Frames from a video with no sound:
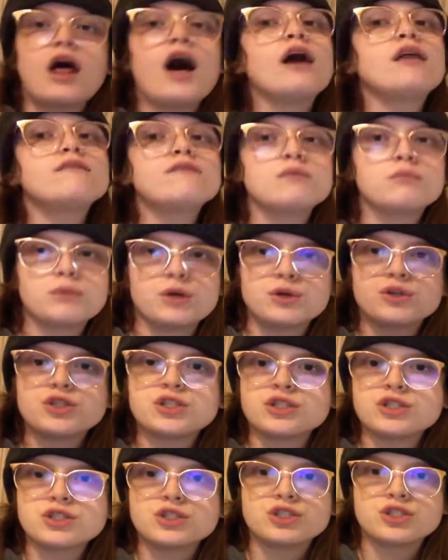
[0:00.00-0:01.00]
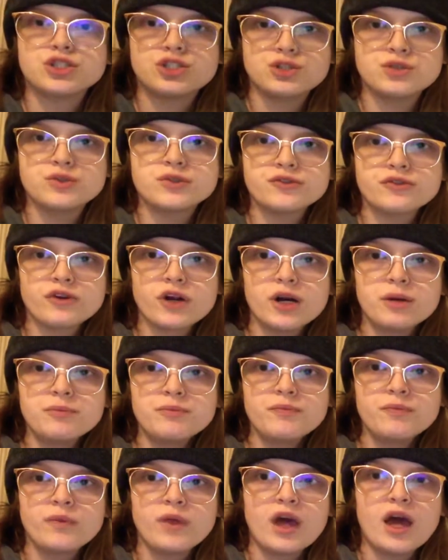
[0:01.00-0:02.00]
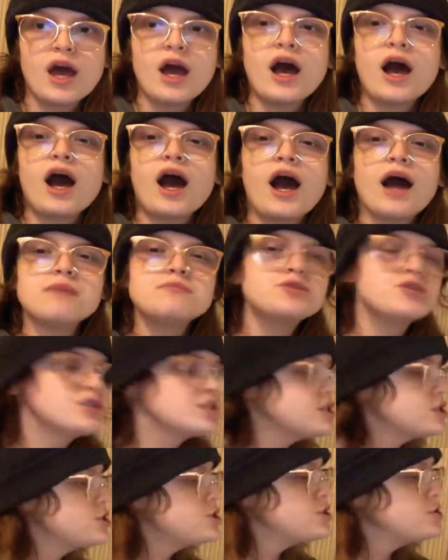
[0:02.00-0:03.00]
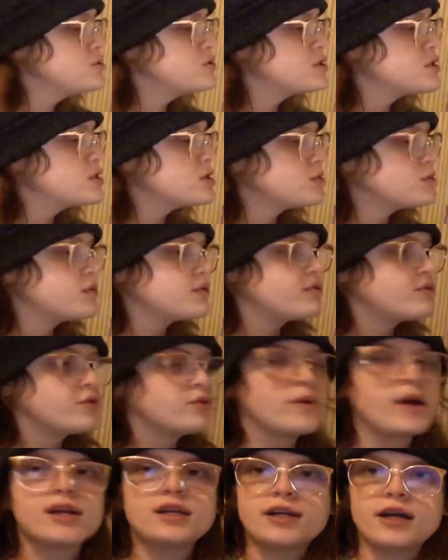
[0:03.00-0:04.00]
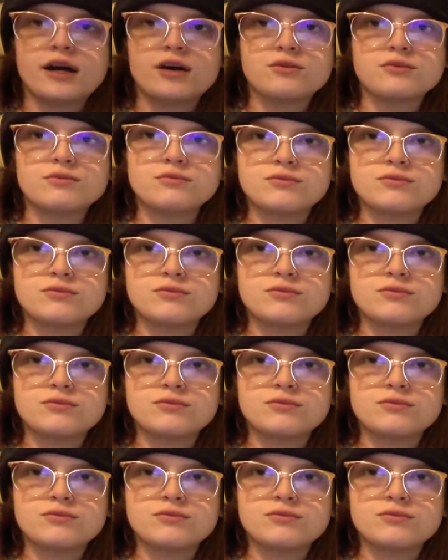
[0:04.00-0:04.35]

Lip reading: of emotions to choose from, I'm just going to choose this one for right now.